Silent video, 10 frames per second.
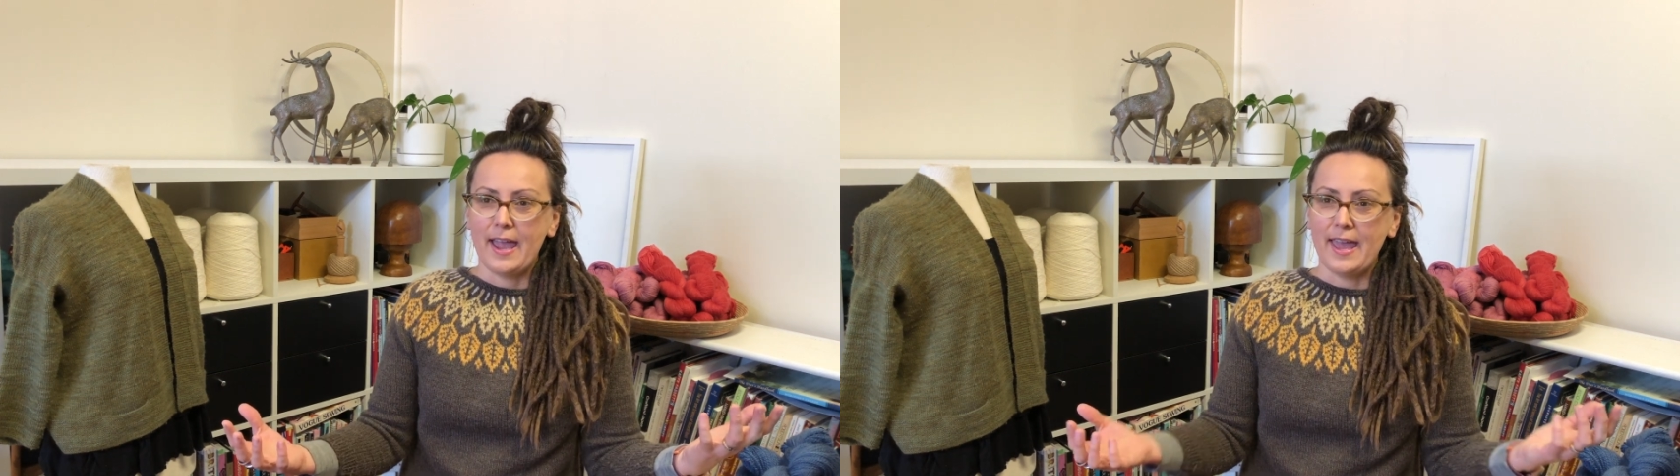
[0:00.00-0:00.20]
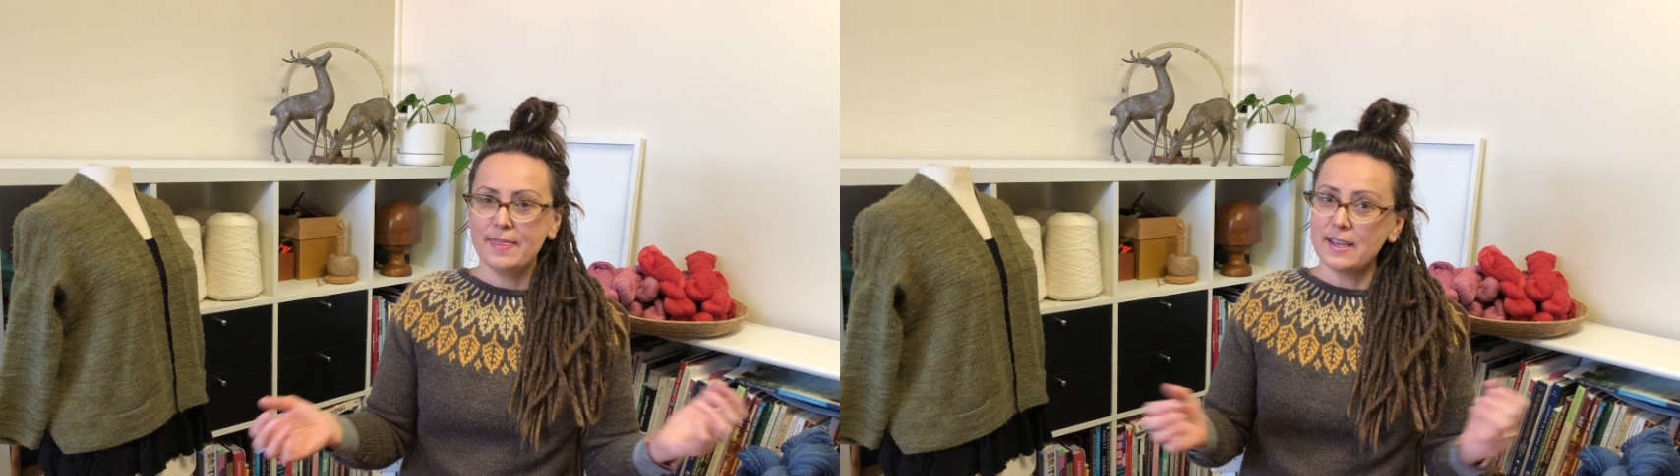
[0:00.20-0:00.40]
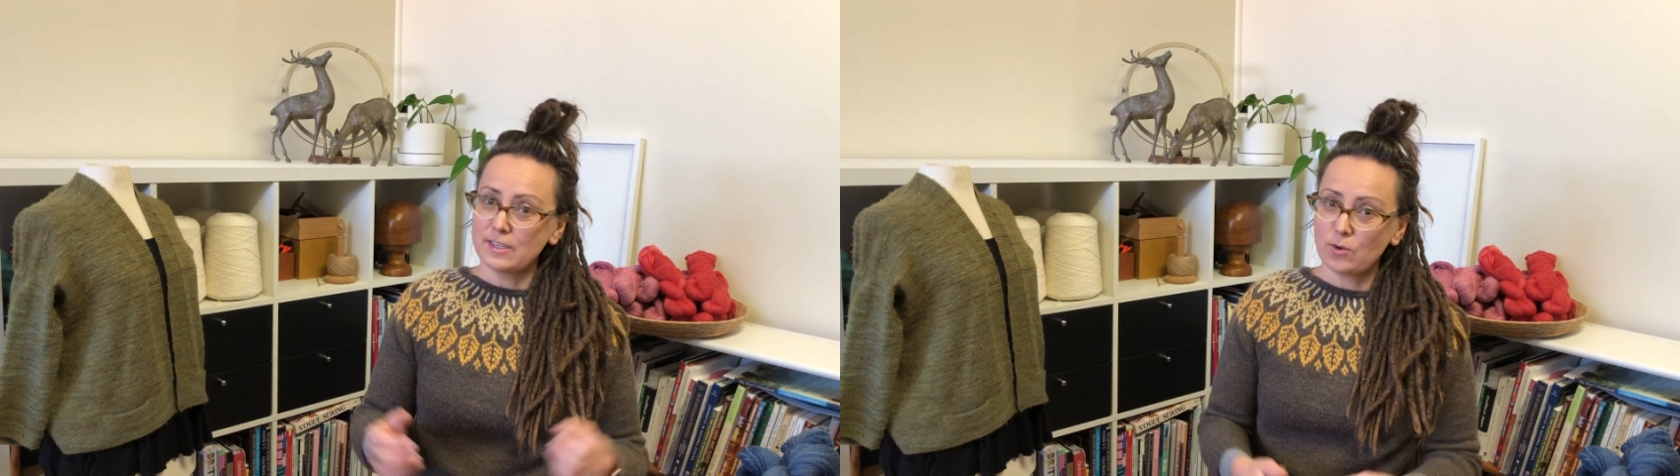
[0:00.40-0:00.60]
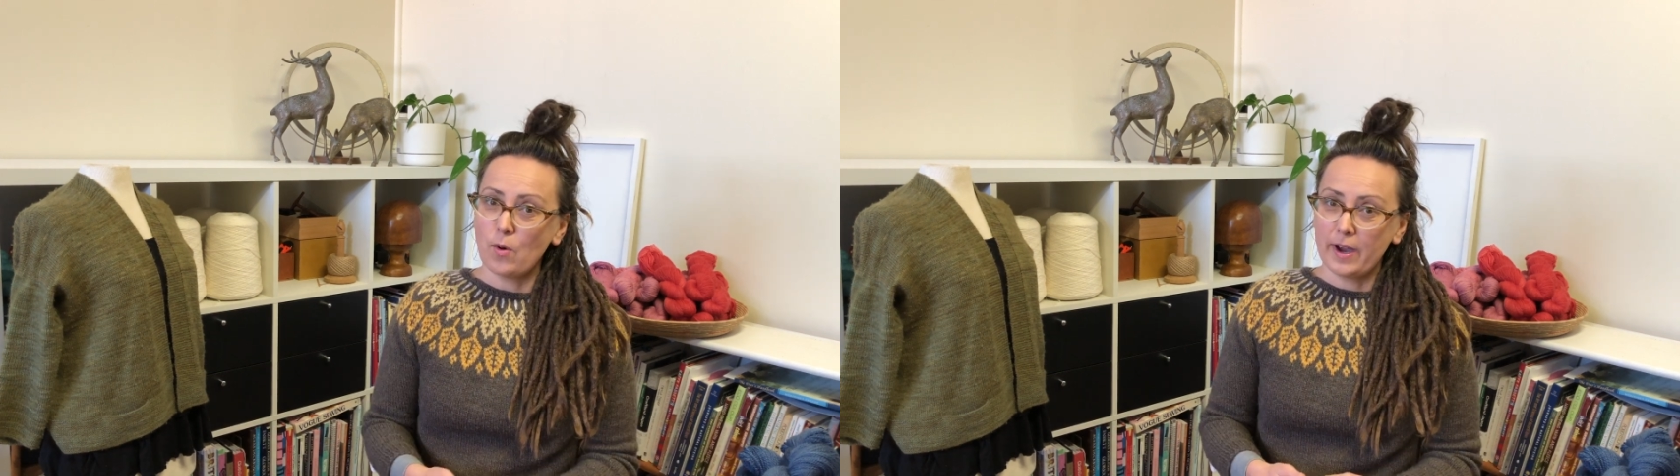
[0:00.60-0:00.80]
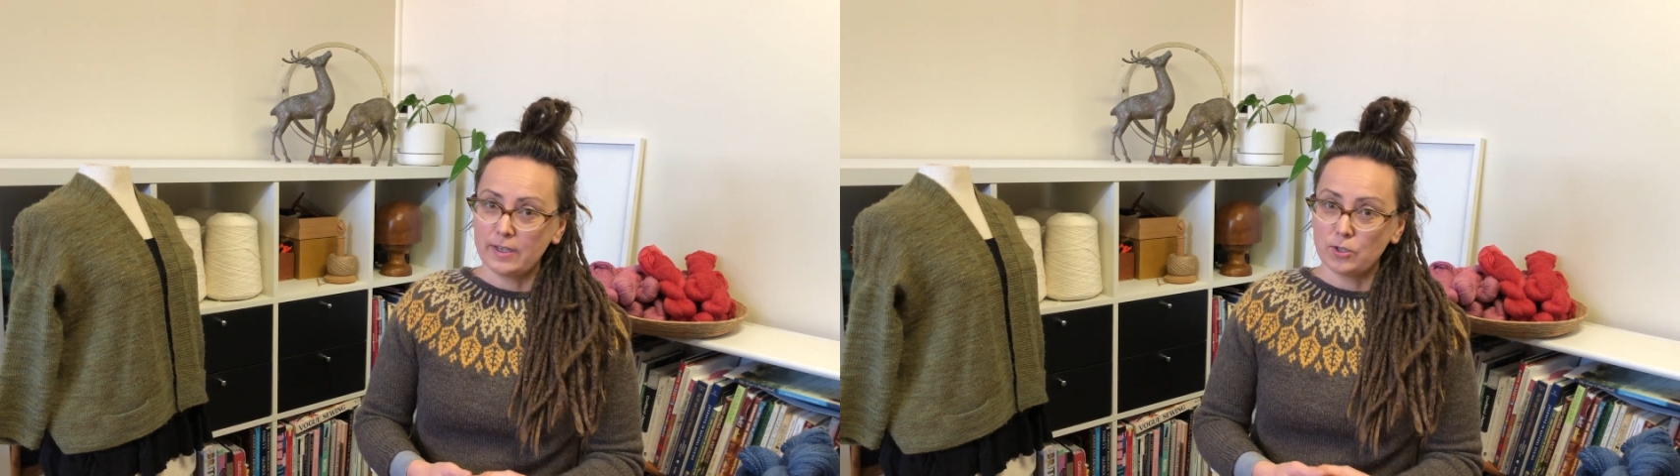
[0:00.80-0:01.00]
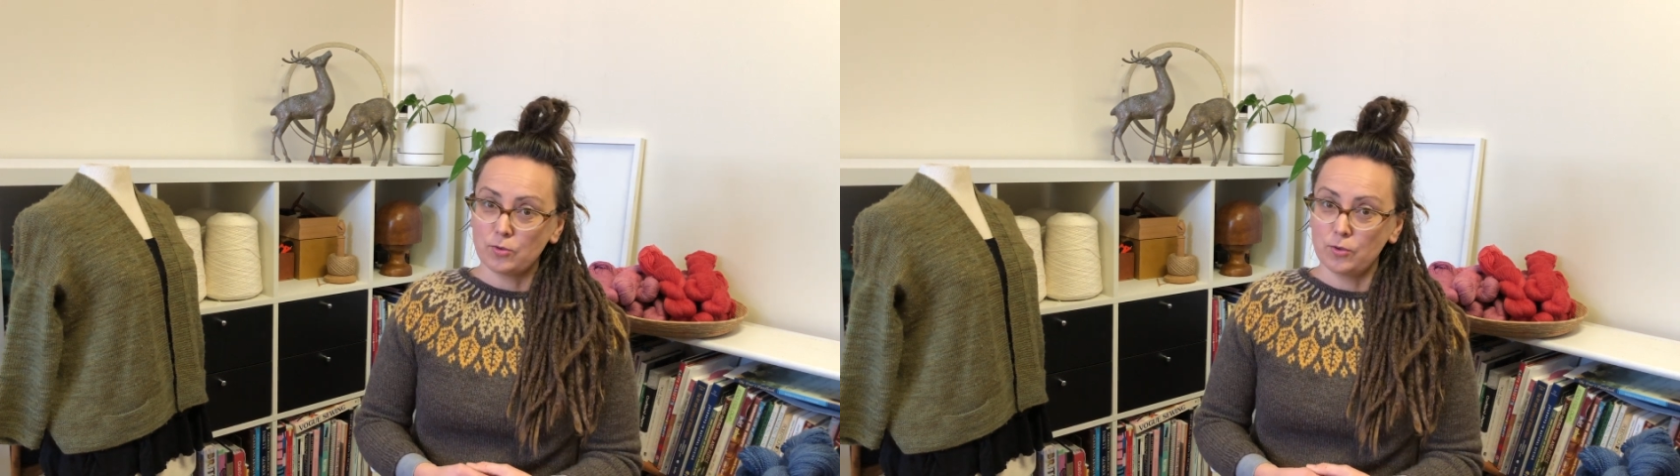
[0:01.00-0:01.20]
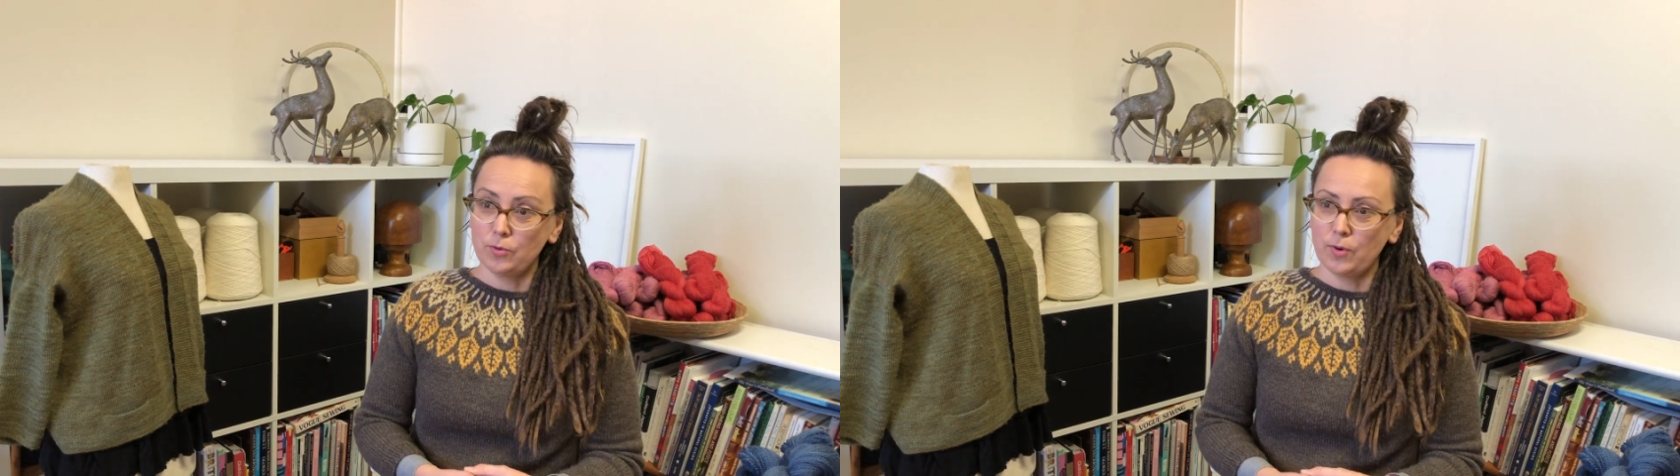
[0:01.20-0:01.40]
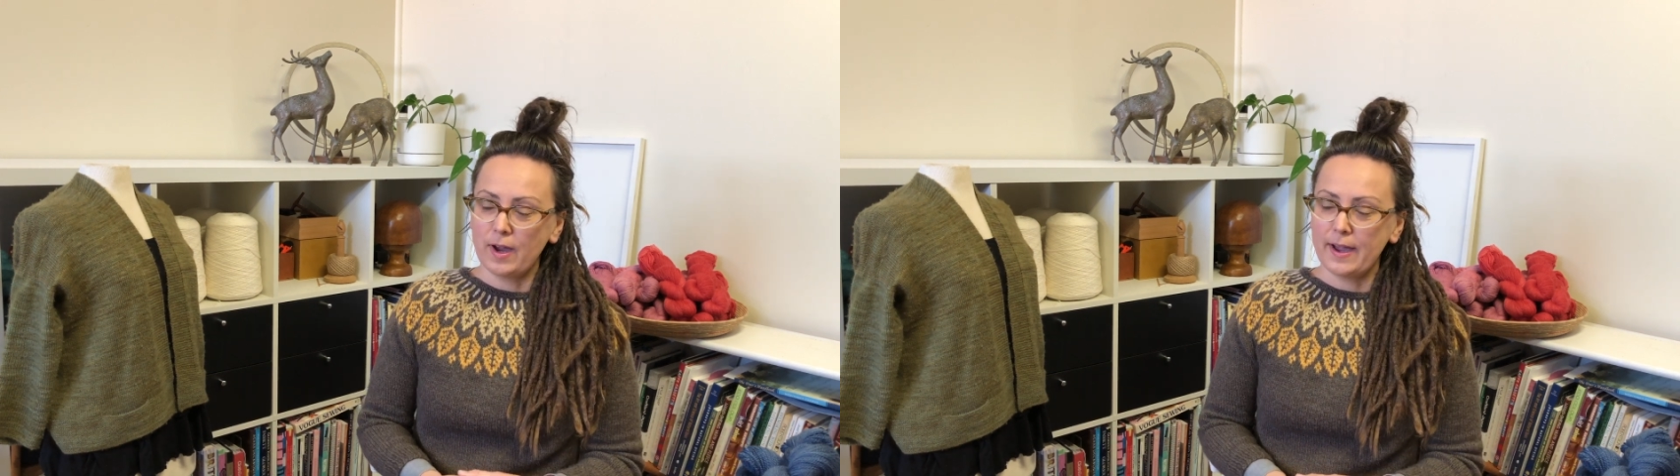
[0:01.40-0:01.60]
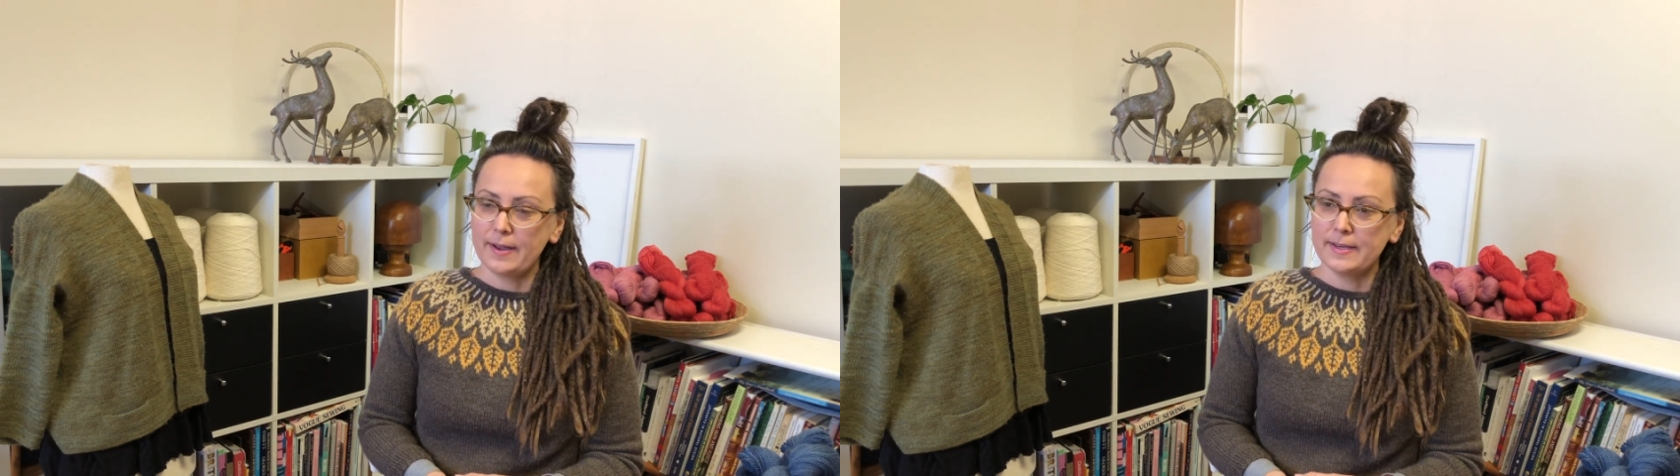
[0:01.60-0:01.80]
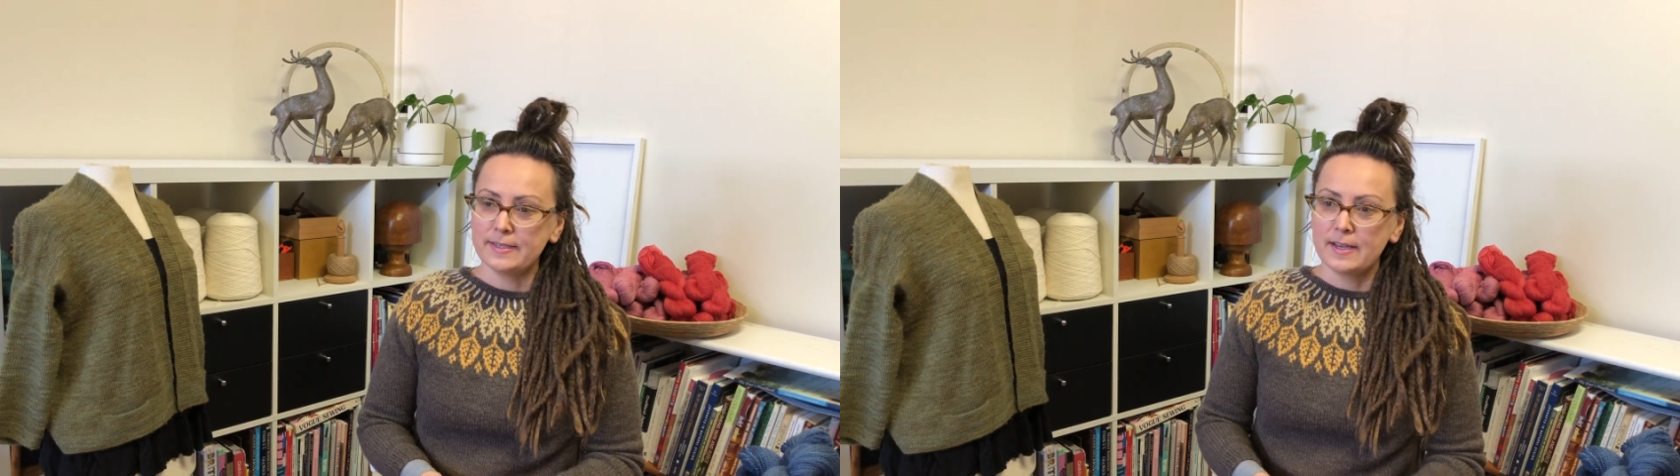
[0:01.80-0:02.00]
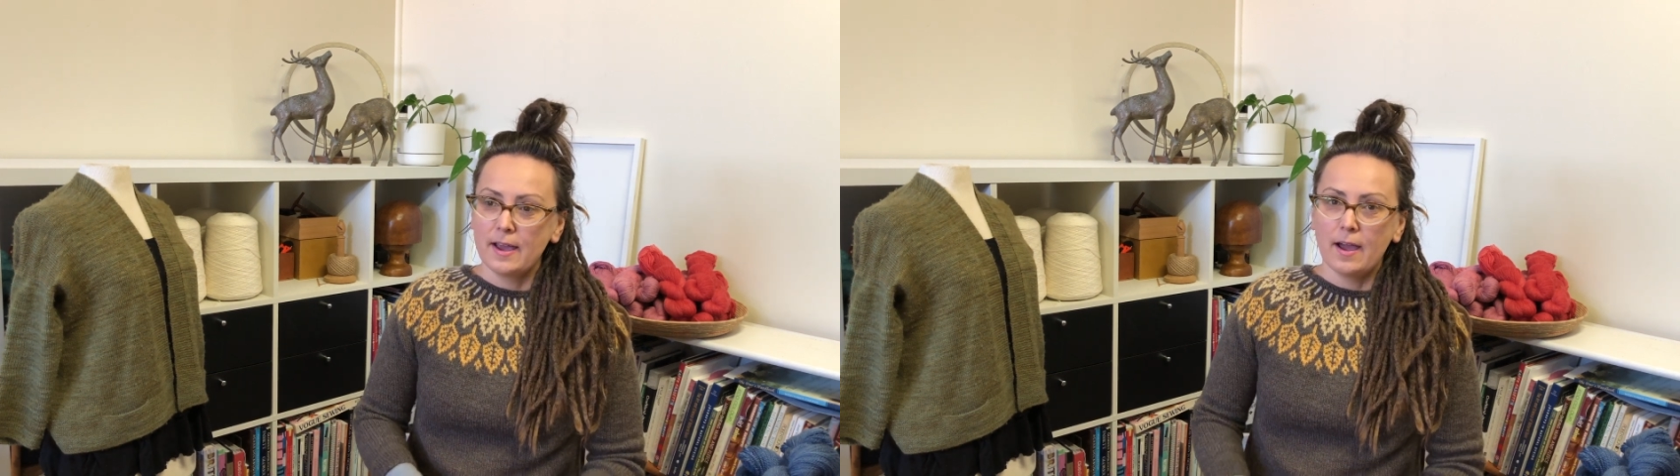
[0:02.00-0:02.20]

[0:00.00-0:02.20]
And that's quite true, and